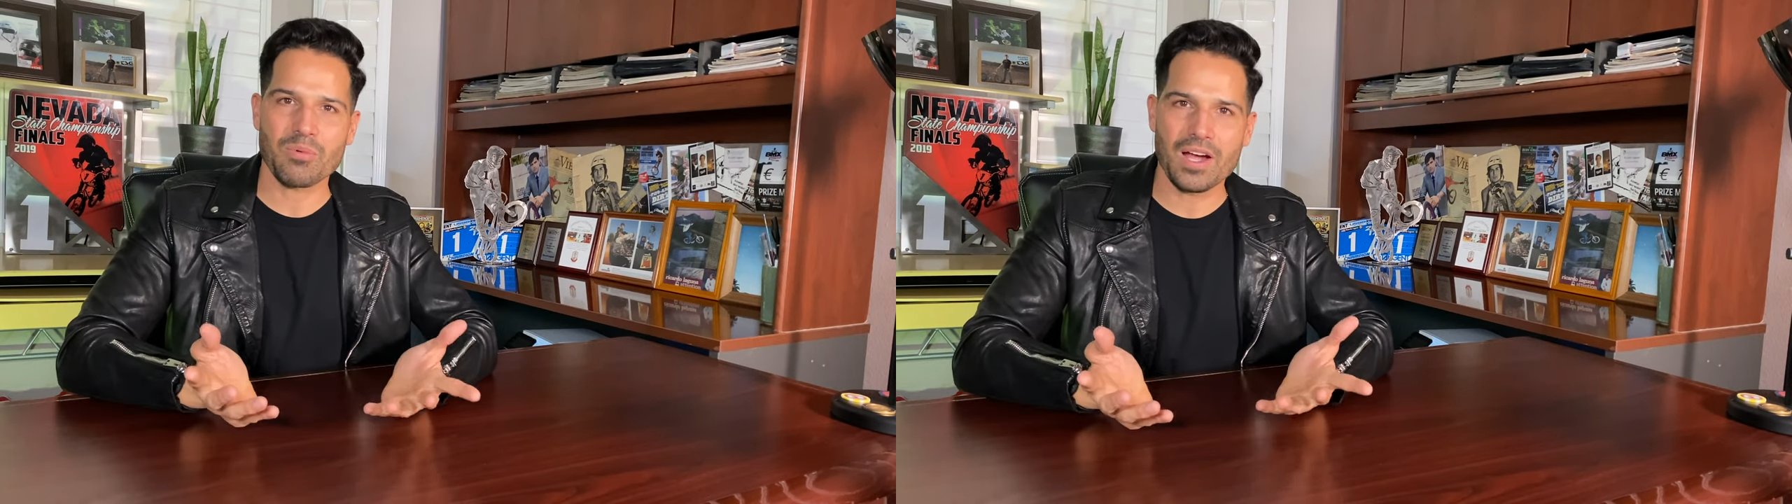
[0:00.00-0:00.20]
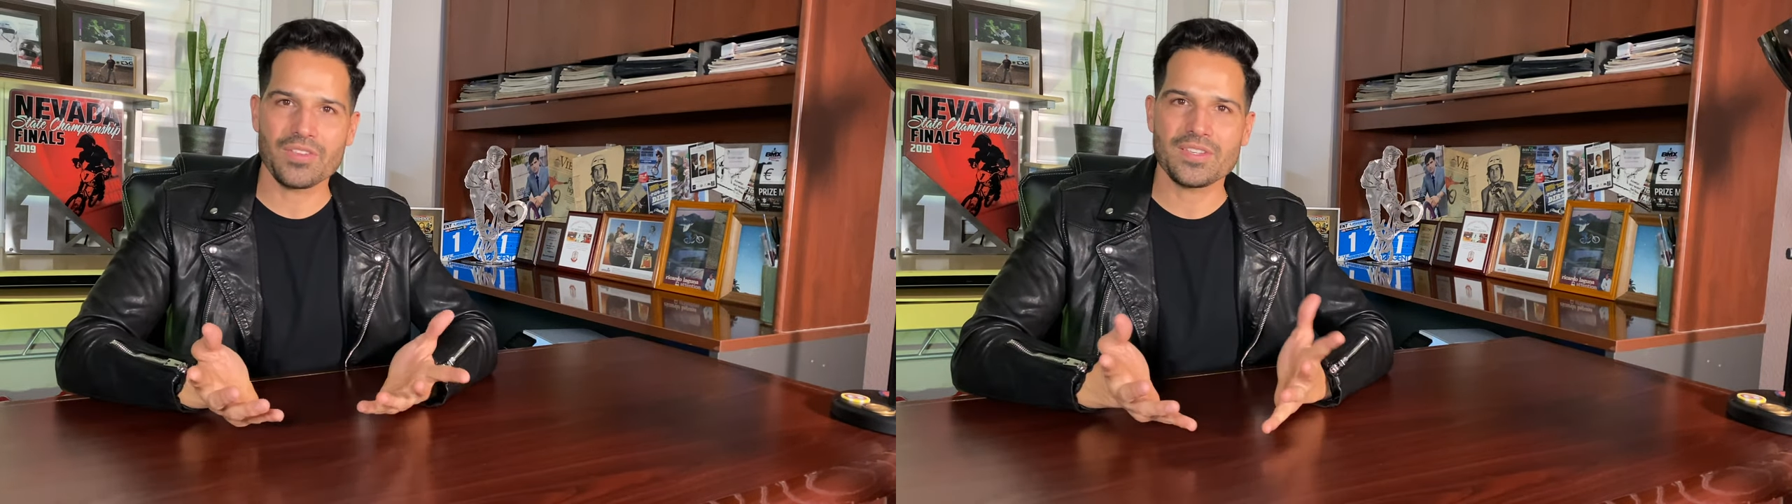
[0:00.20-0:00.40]

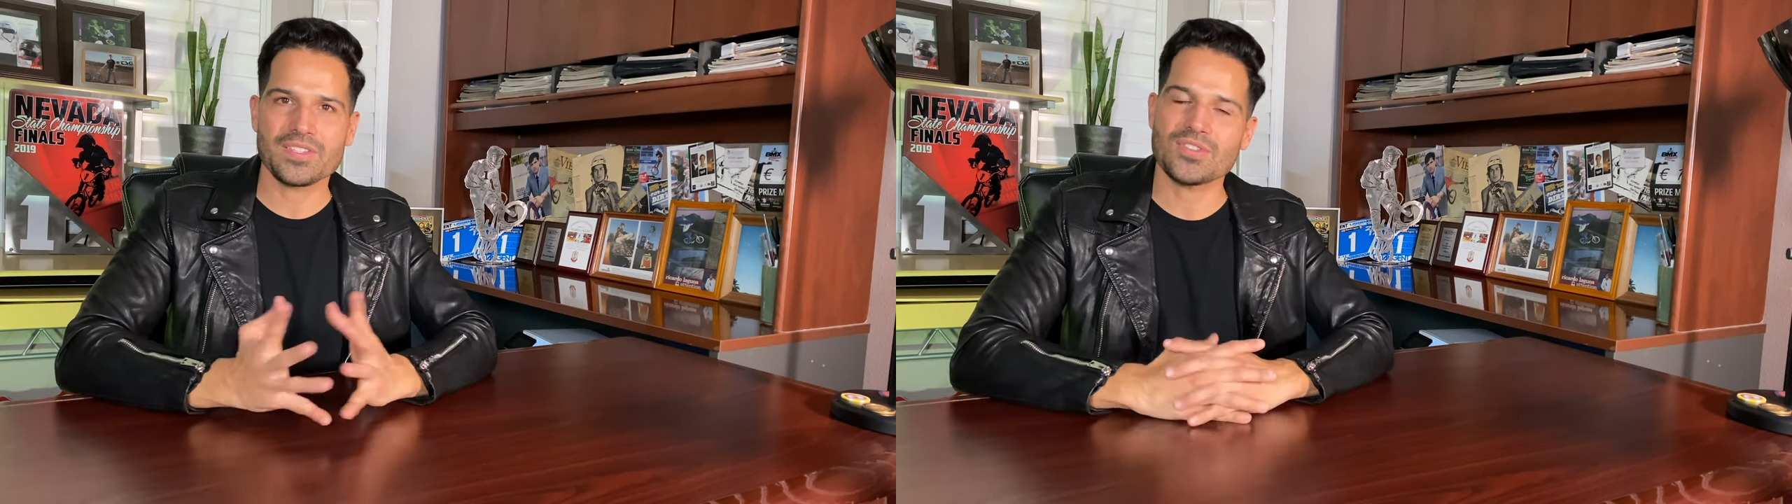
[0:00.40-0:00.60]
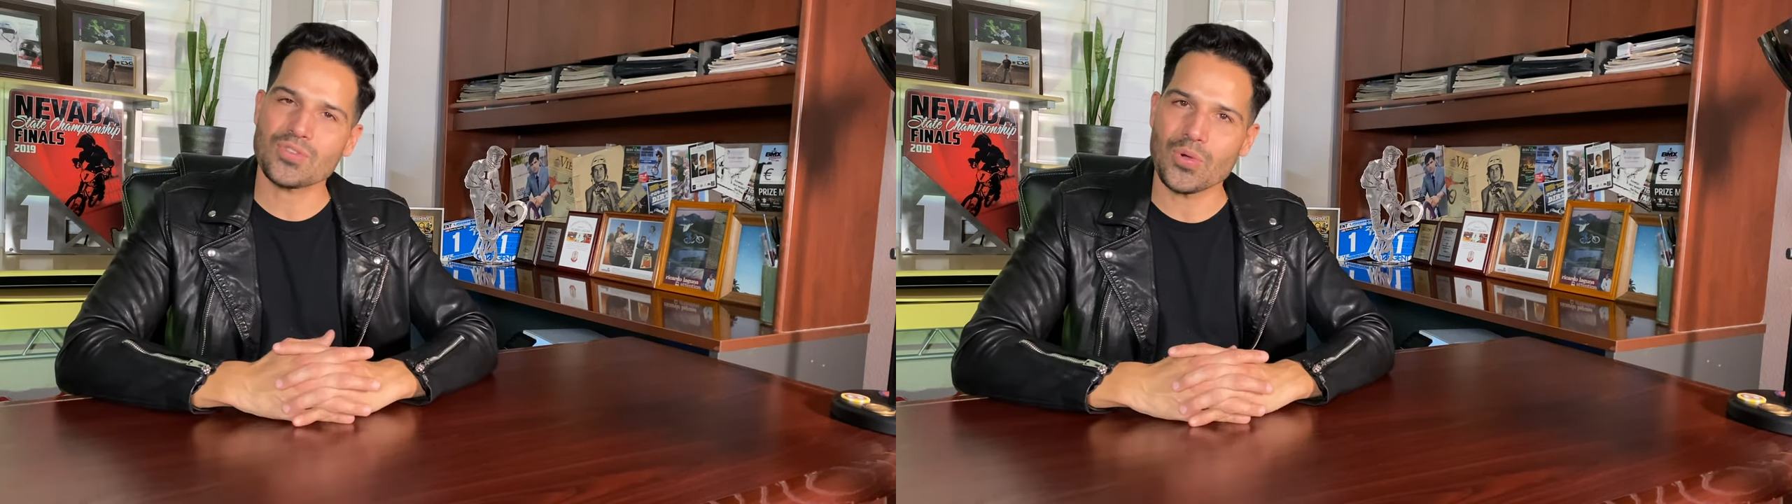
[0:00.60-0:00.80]
wow, this
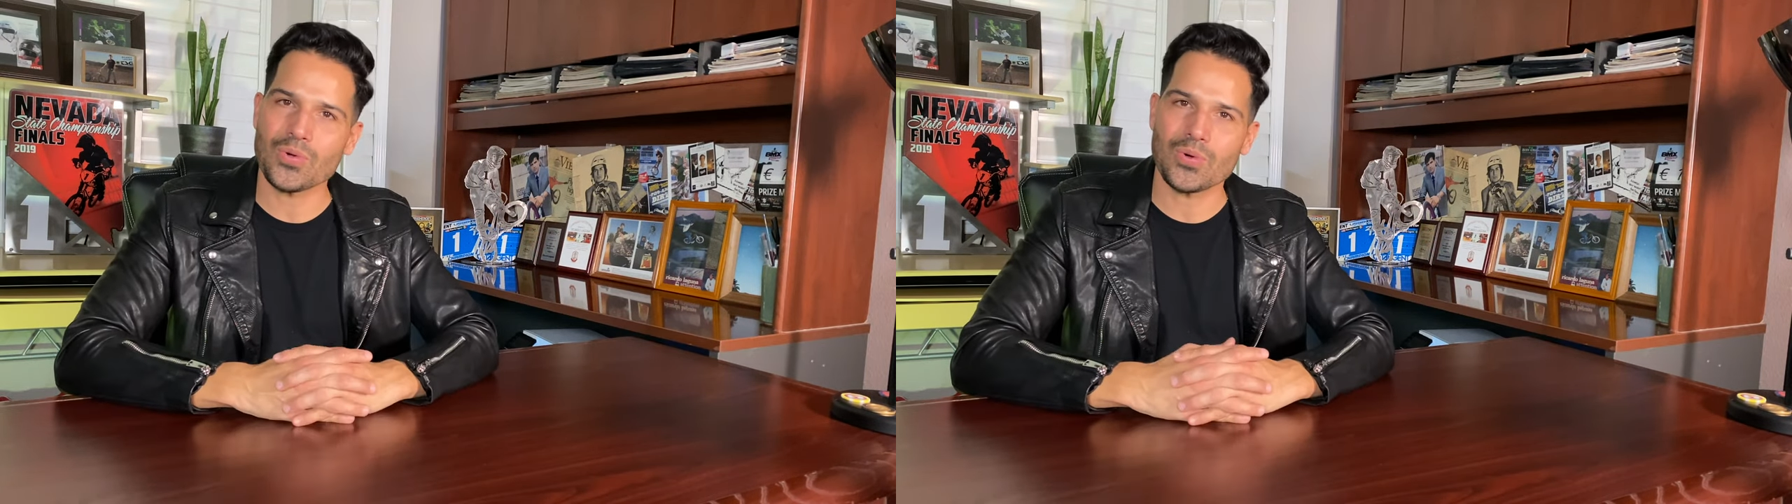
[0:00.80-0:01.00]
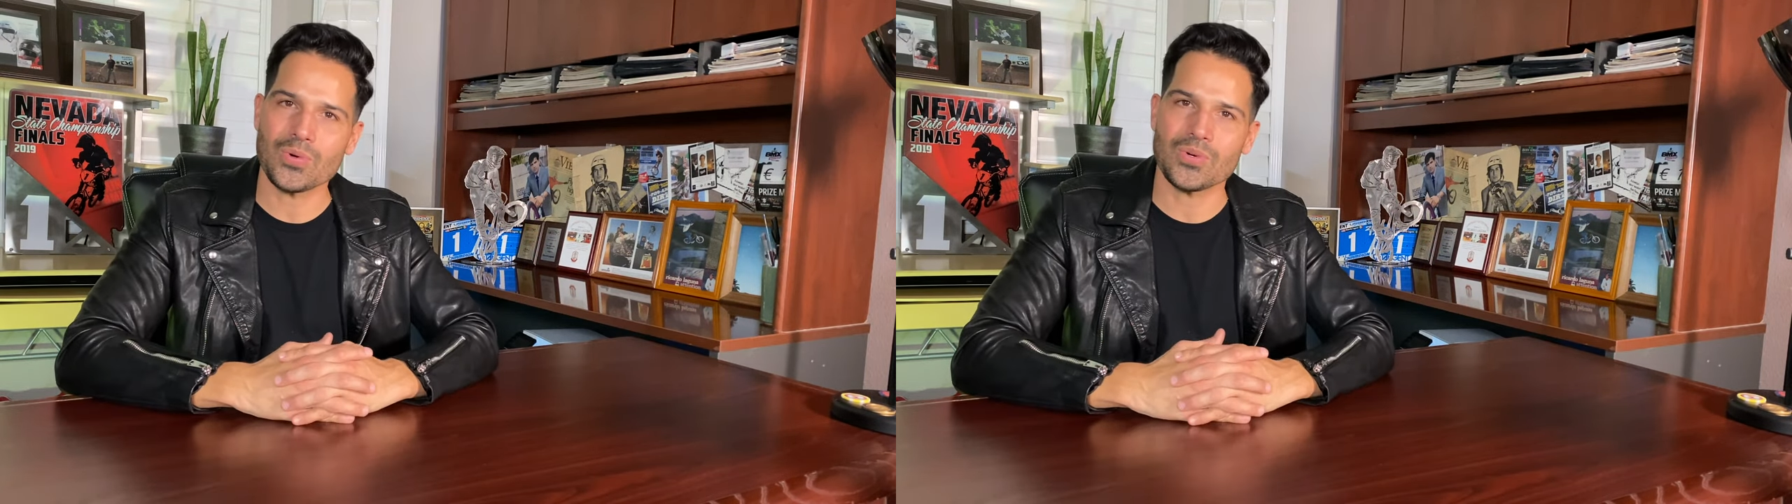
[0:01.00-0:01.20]
is so
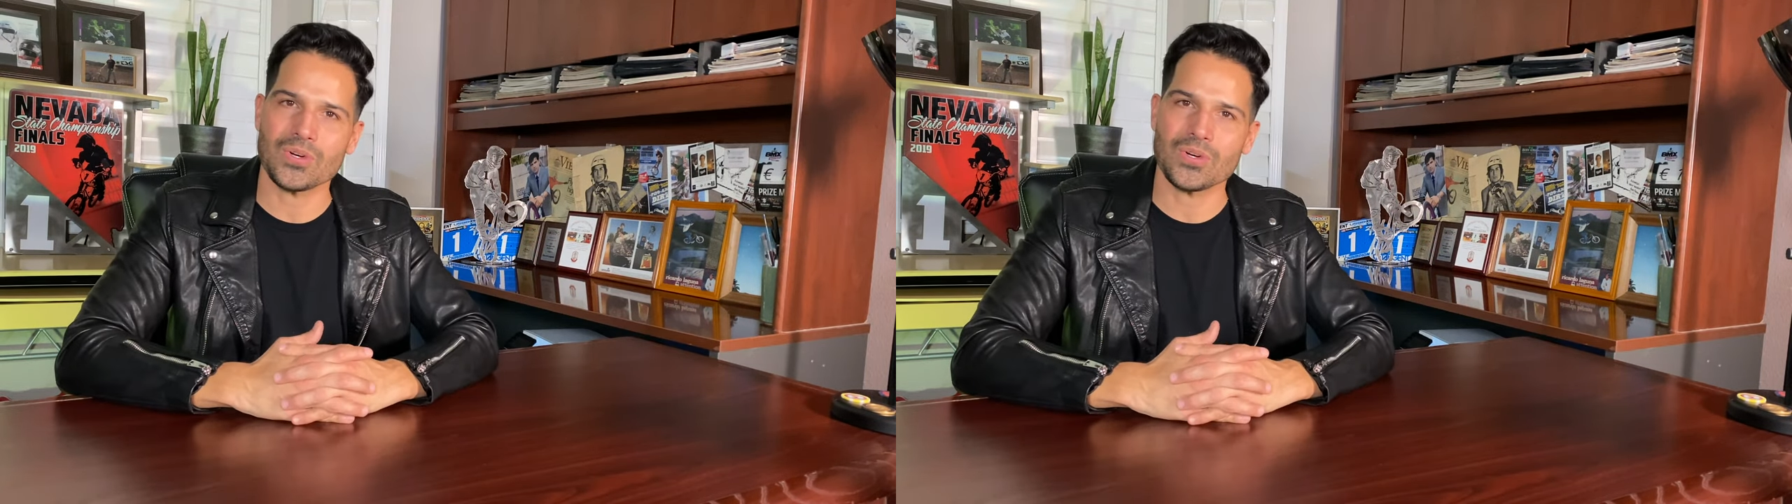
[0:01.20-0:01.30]
cool.